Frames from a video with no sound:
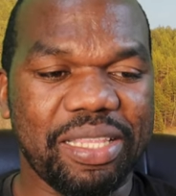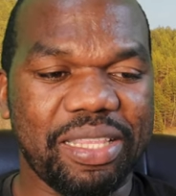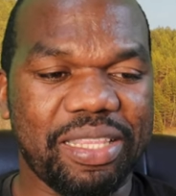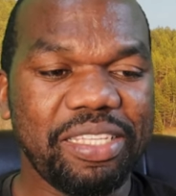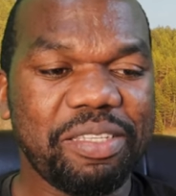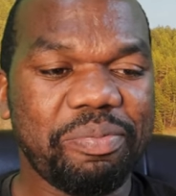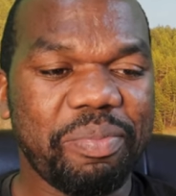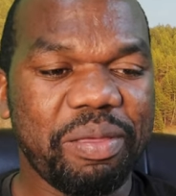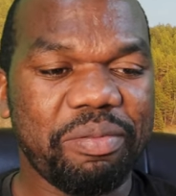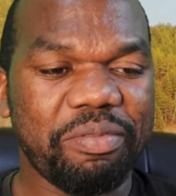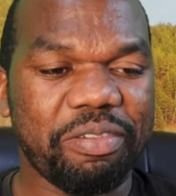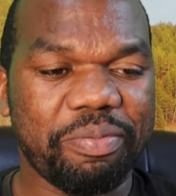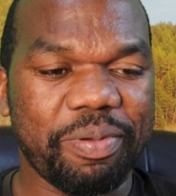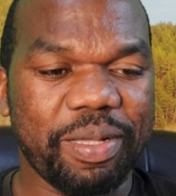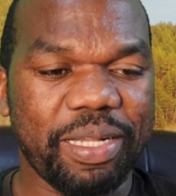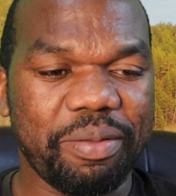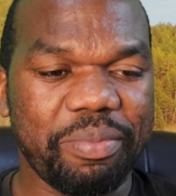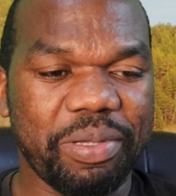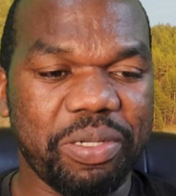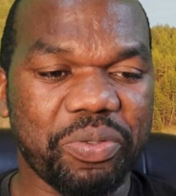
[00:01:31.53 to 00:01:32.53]
this member of
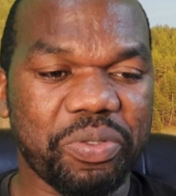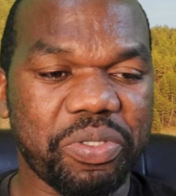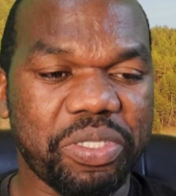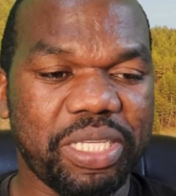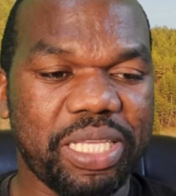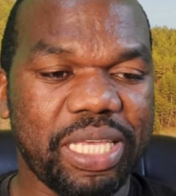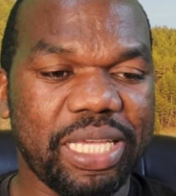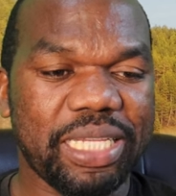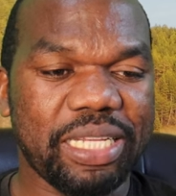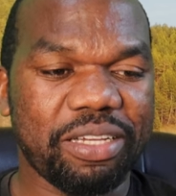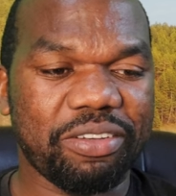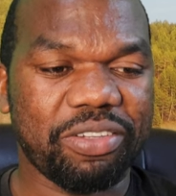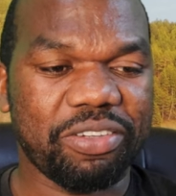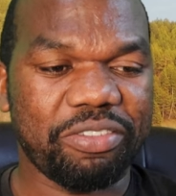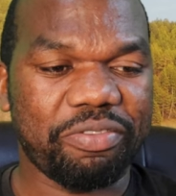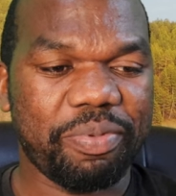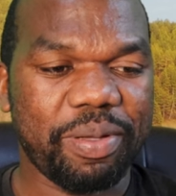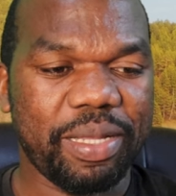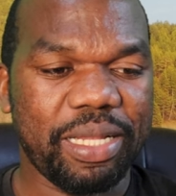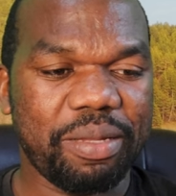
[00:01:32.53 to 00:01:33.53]
parliament was kicked out
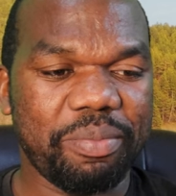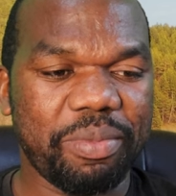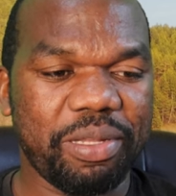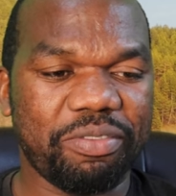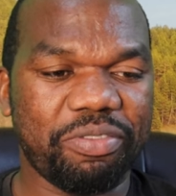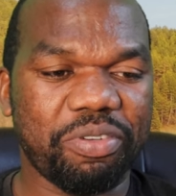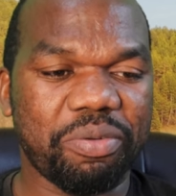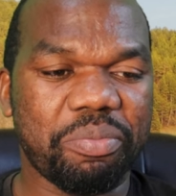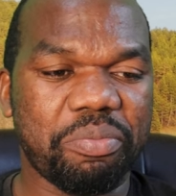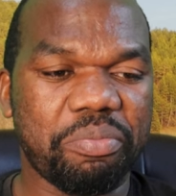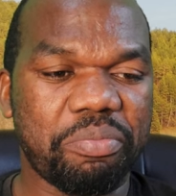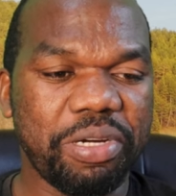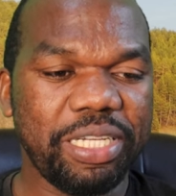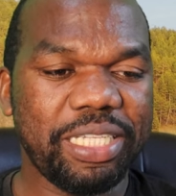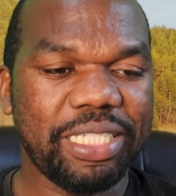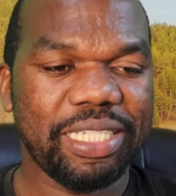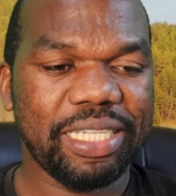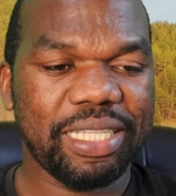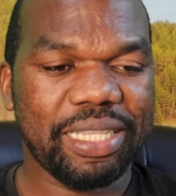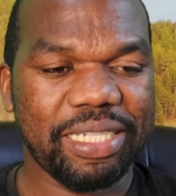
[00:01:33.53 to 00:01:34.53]
of parliament for
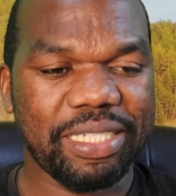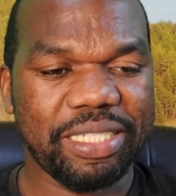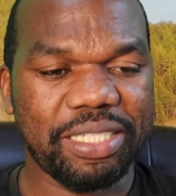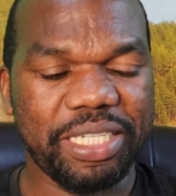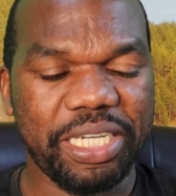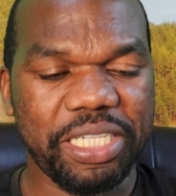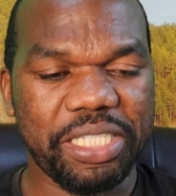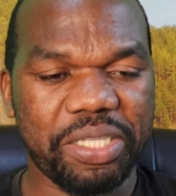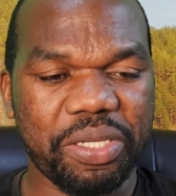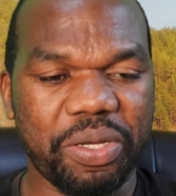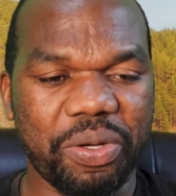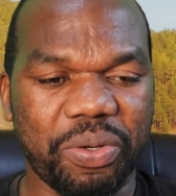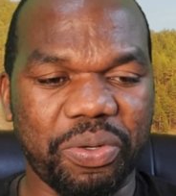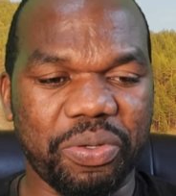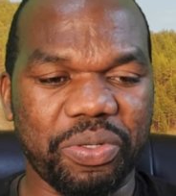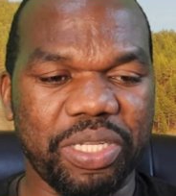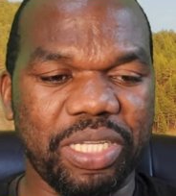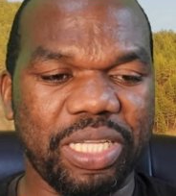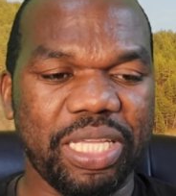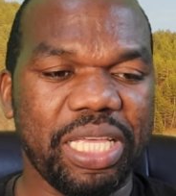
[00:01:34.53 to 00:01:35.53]
breaching the dress
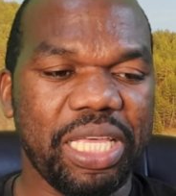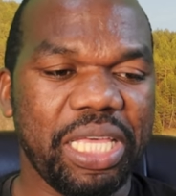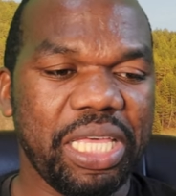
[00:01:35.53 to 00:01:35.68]
code.